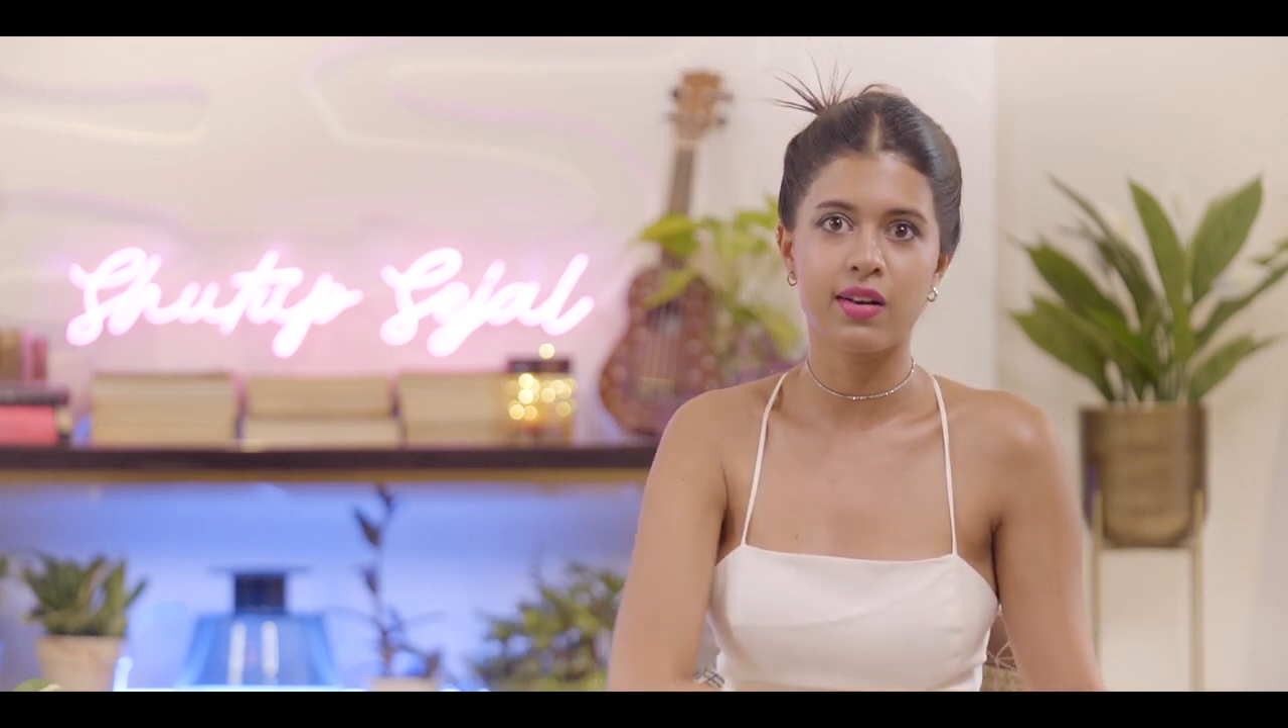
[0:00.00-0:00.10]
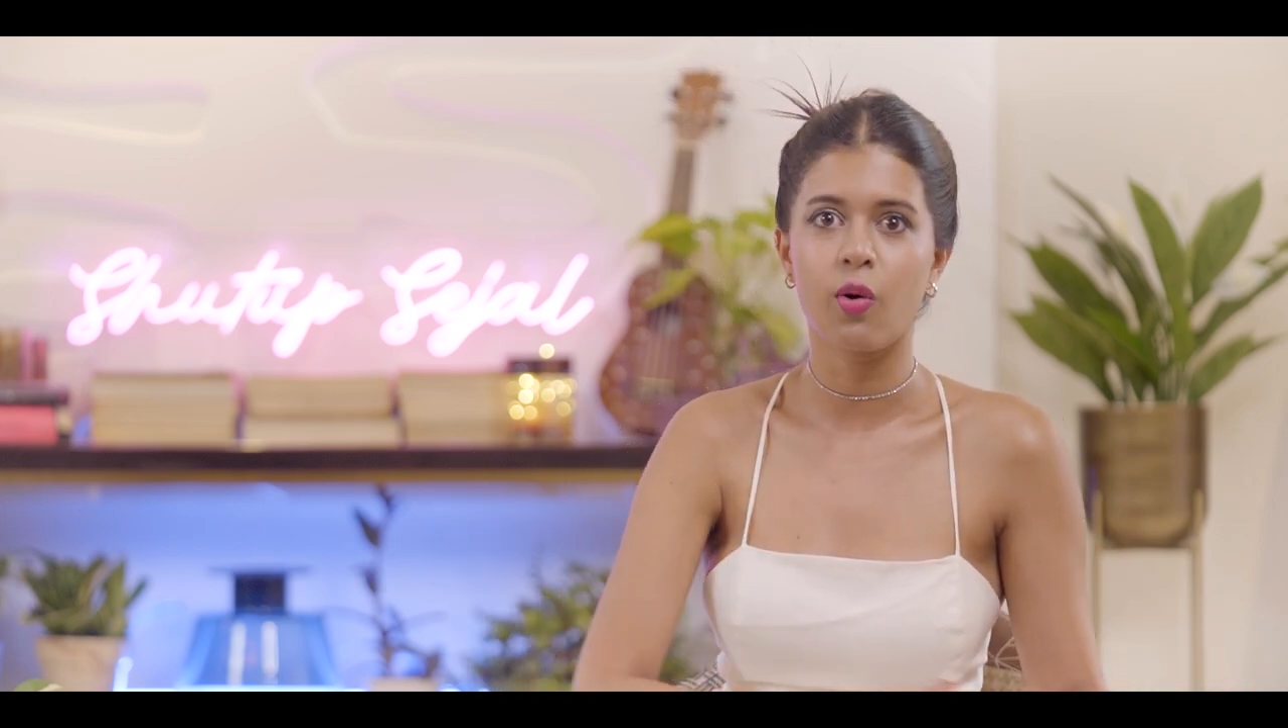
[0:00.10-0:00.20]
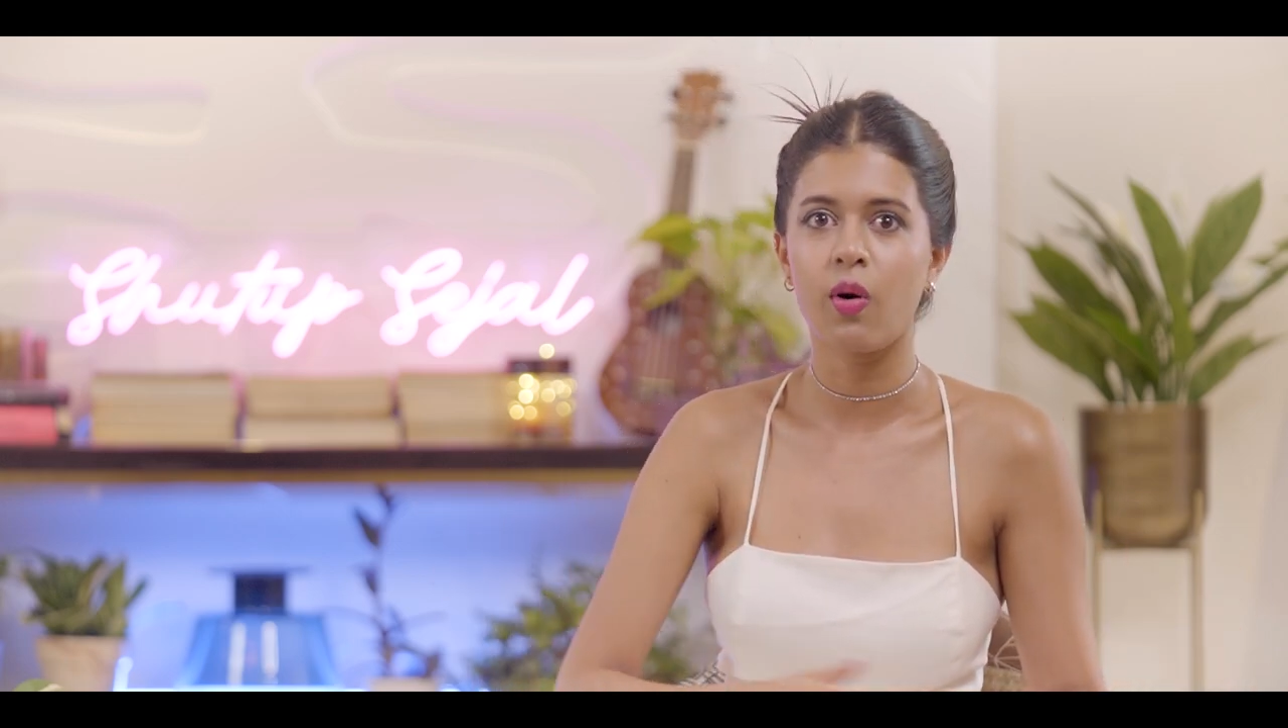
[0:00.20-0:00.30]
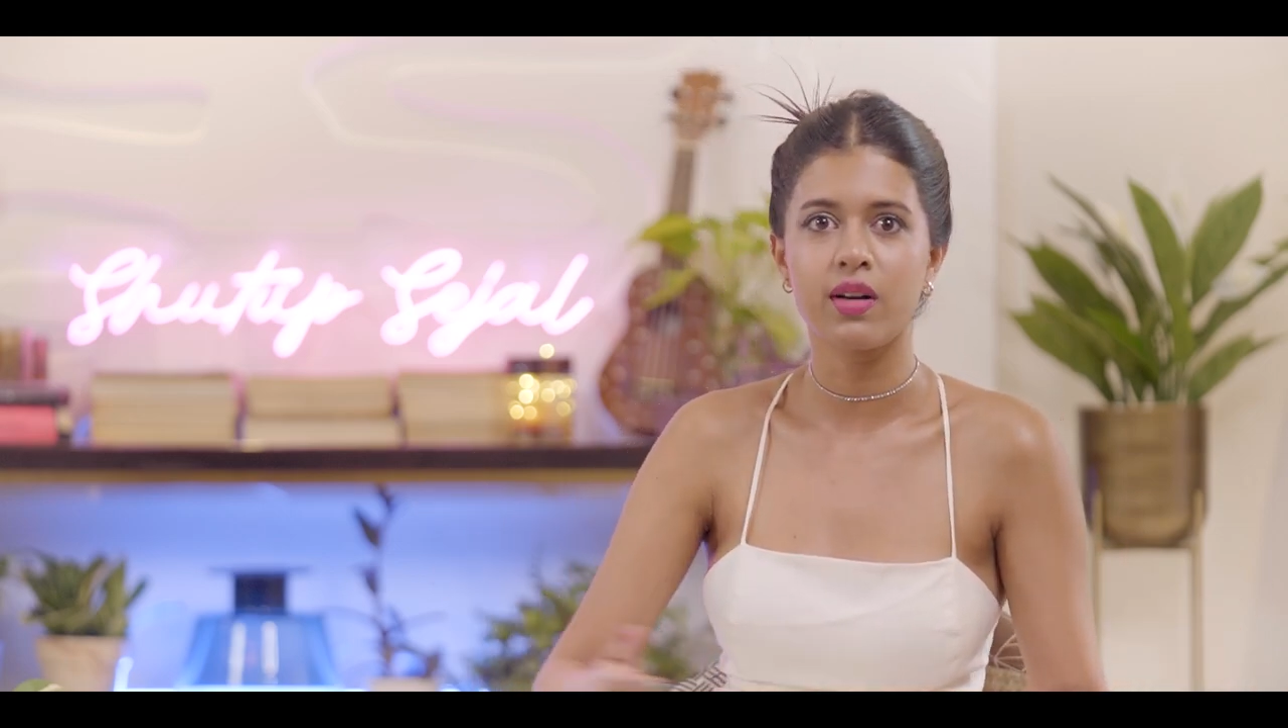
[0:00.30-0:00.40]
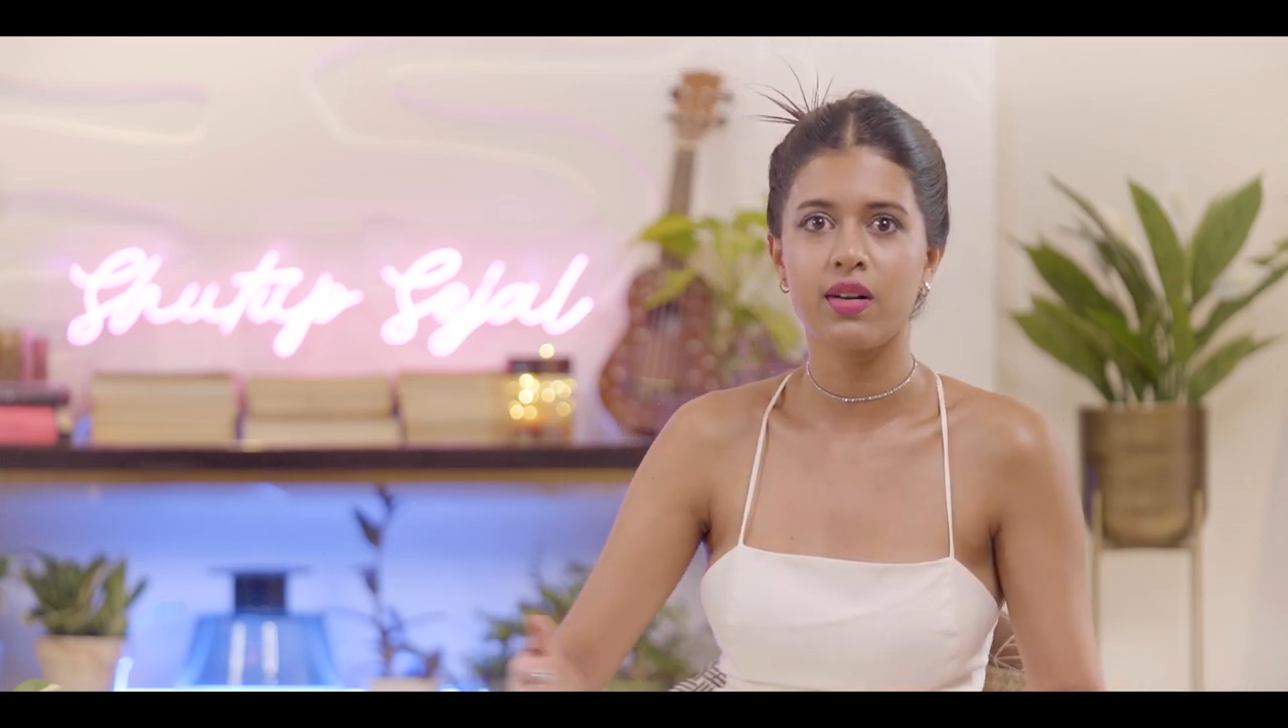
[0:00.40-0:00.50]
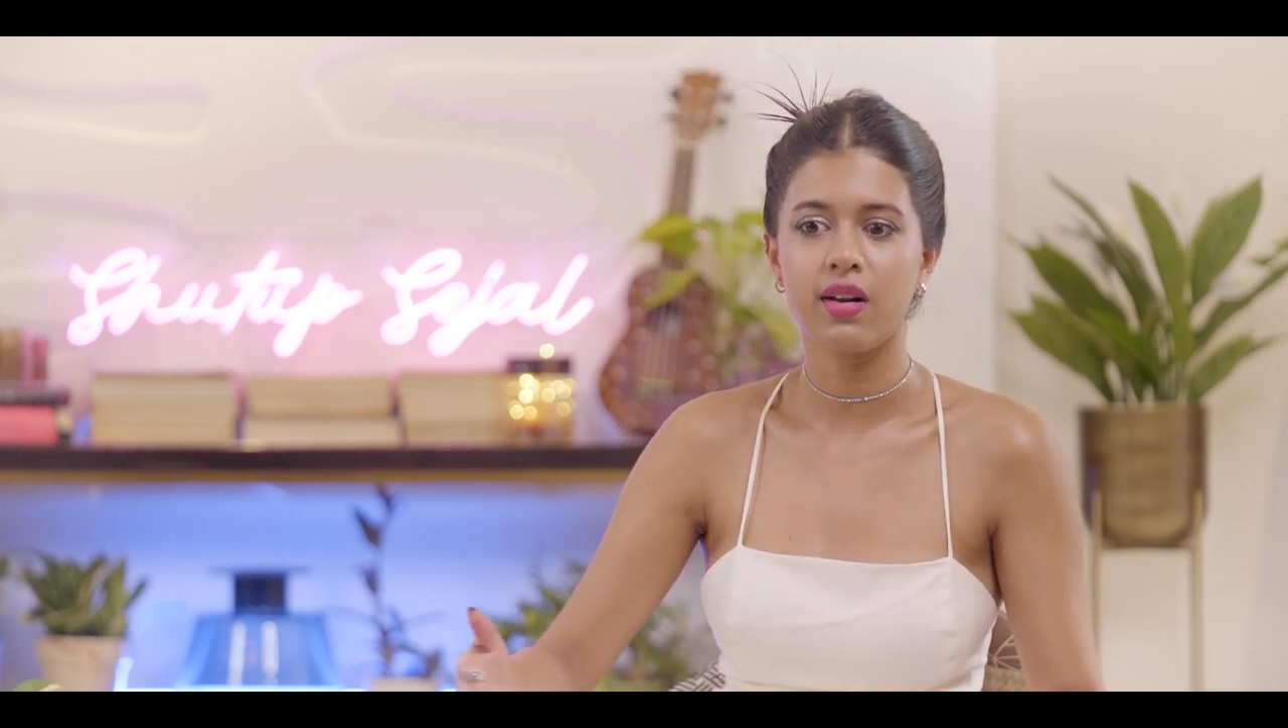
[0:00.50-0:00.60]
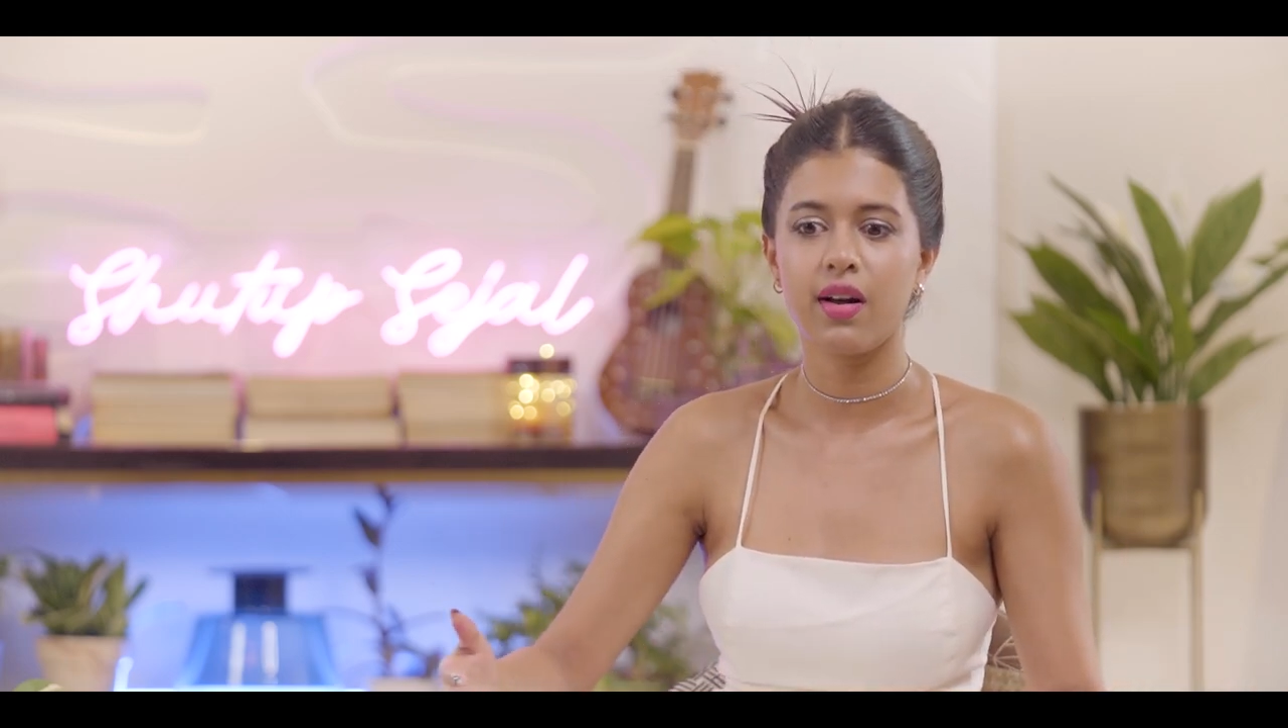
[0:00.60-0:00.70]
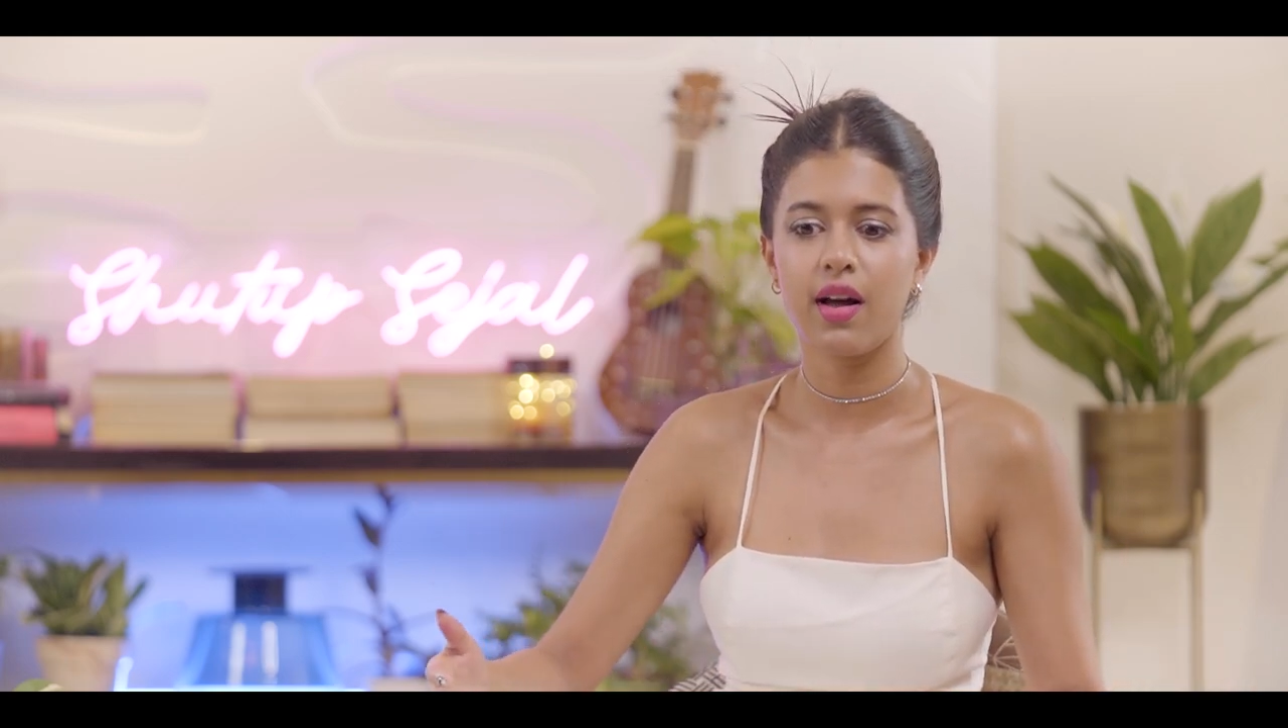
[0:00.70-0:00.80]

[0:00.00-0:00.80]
not